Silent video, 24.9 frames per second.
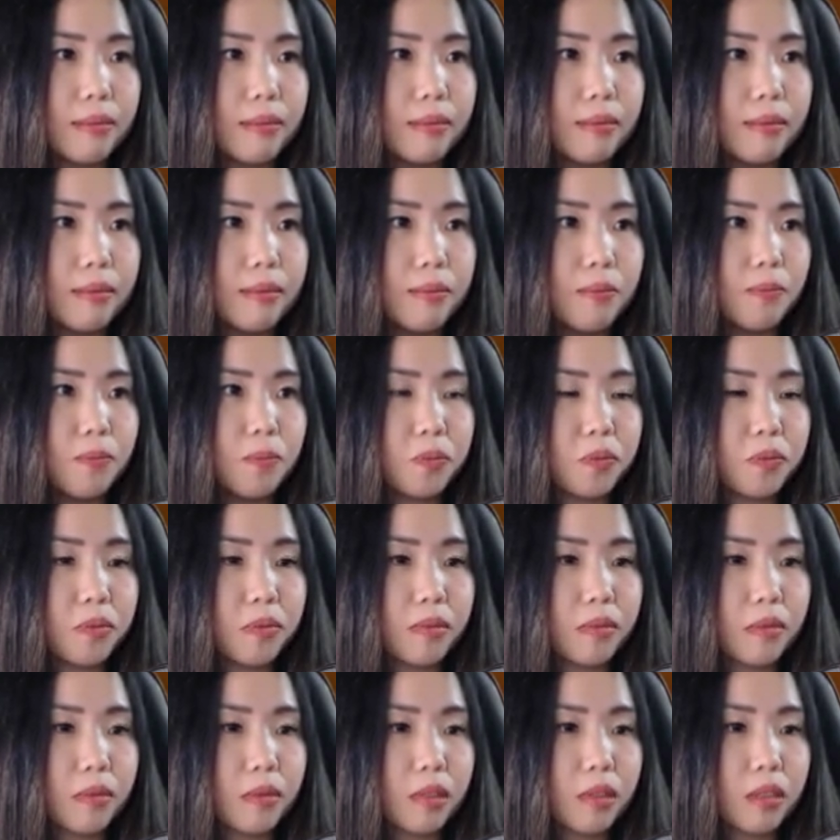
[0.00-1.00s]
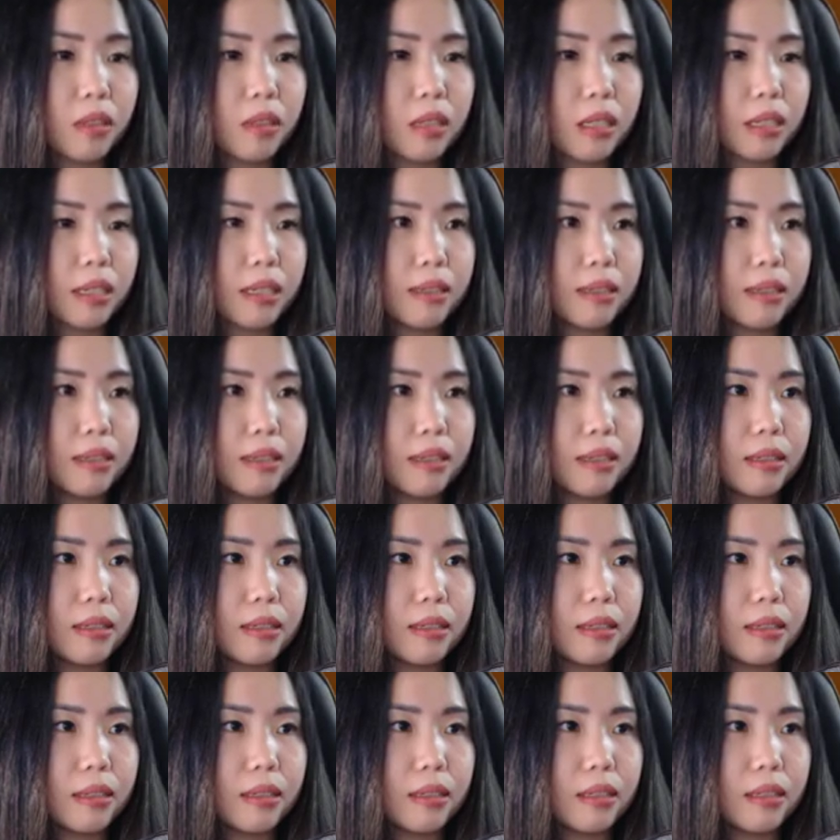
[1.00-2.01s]
Oh, this is how you made me.
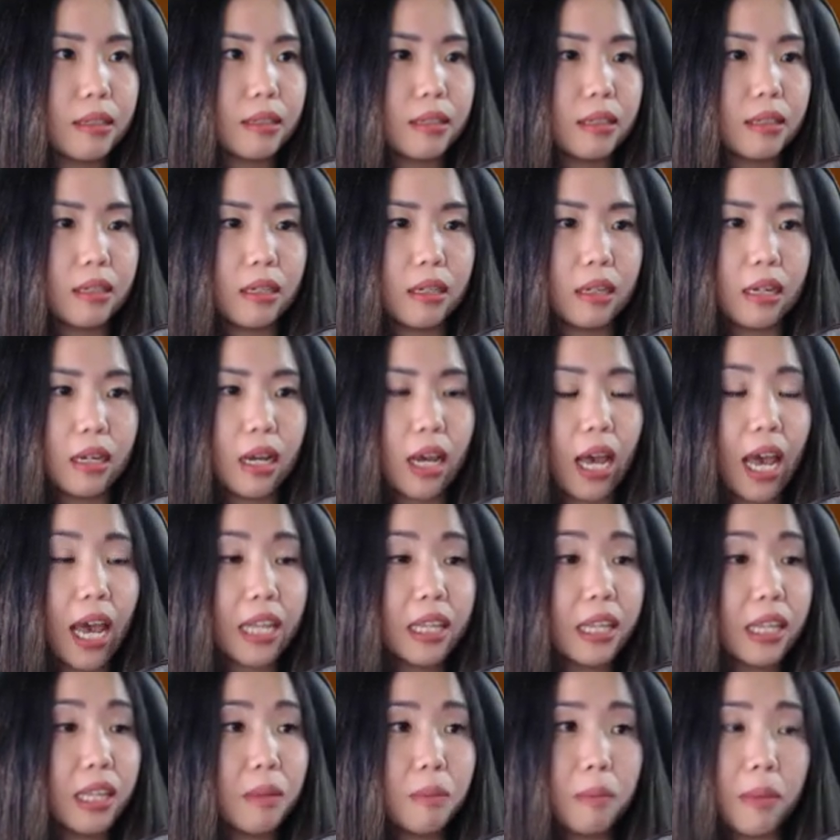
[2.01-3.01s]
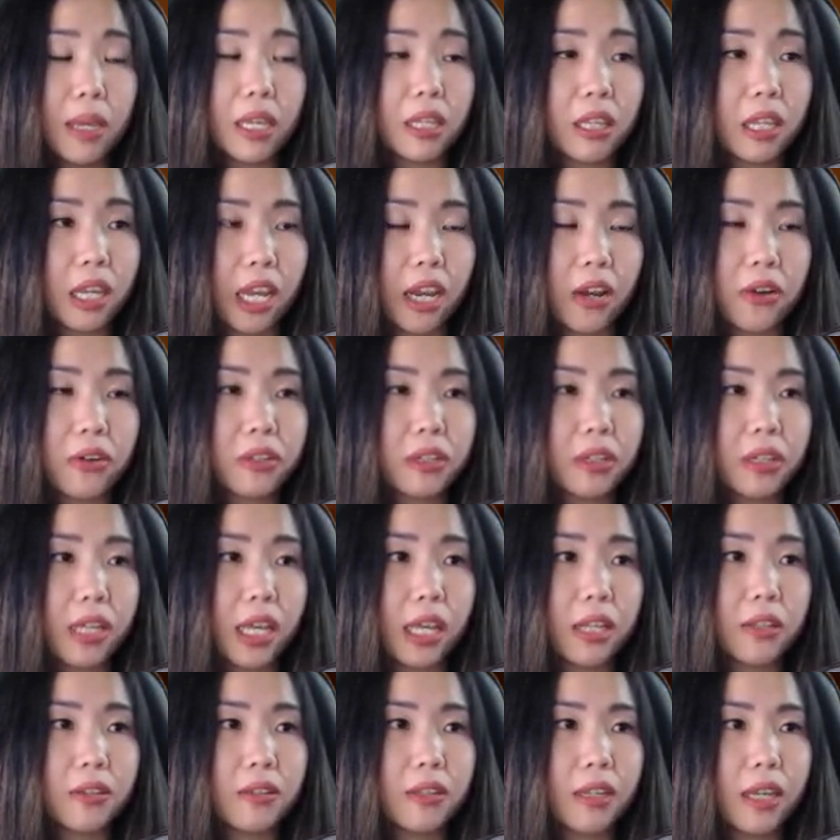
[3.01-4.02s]
I didn't make the character
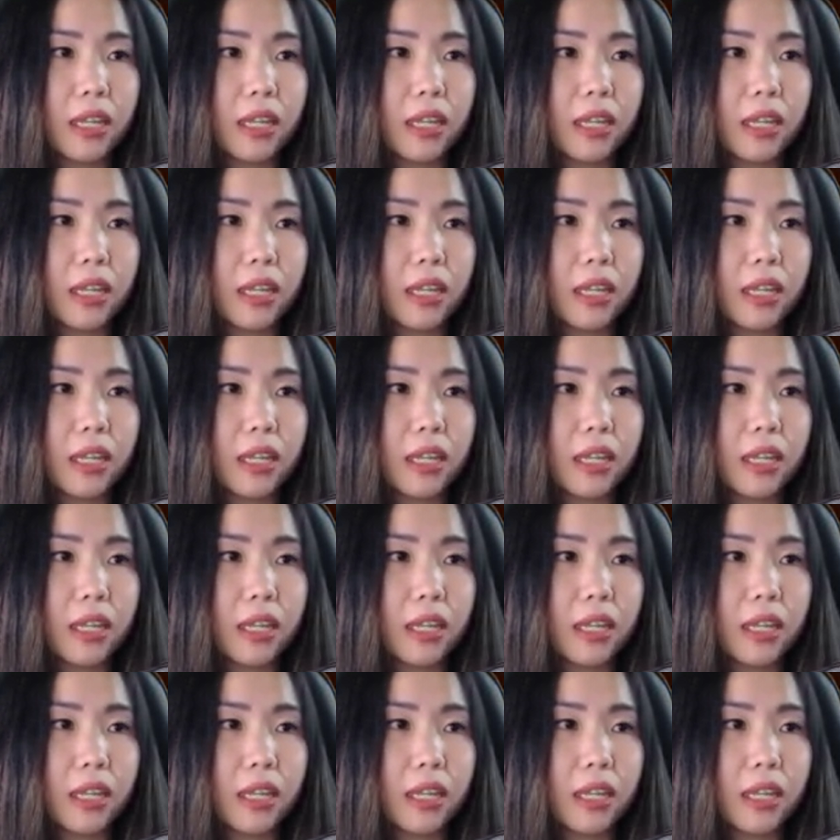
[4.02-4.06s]
yet.